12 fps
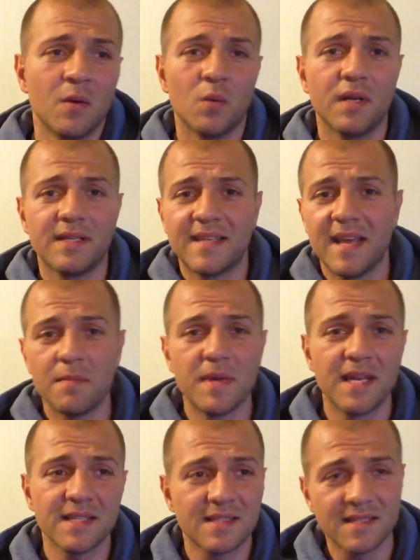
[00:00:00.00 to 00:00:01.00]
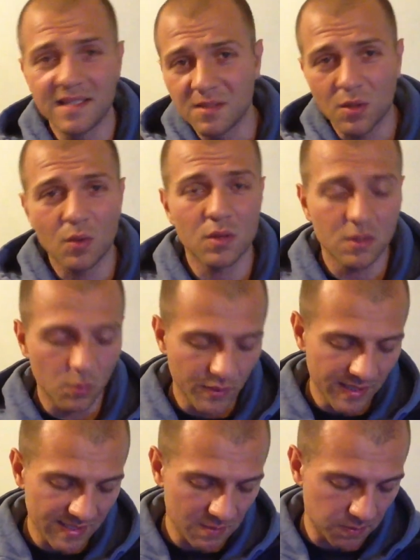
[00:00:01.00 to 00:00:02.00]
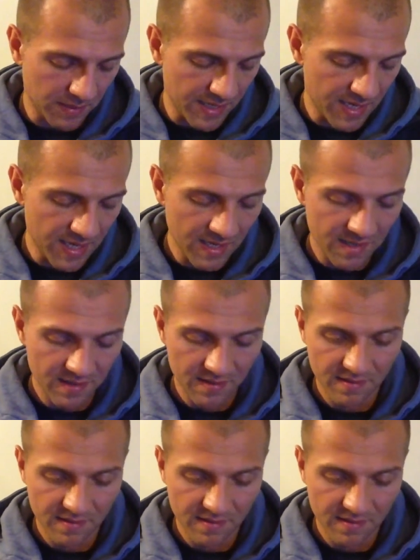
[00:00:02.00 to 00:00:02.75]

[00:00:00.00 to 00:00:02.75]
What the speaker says: what, 10 minutes in total with explaining